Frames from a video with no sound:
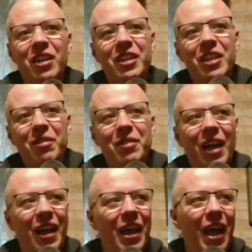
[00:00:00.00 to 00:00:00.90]
you know,
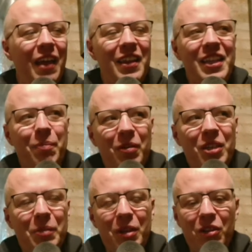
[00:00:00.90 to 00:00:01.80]
I think there probably
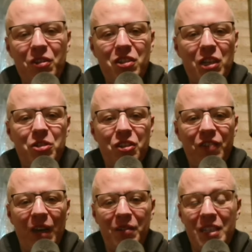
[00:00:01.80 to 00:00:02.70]
could have been another solution
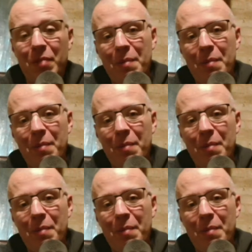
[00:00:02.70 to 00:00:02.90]
found to this,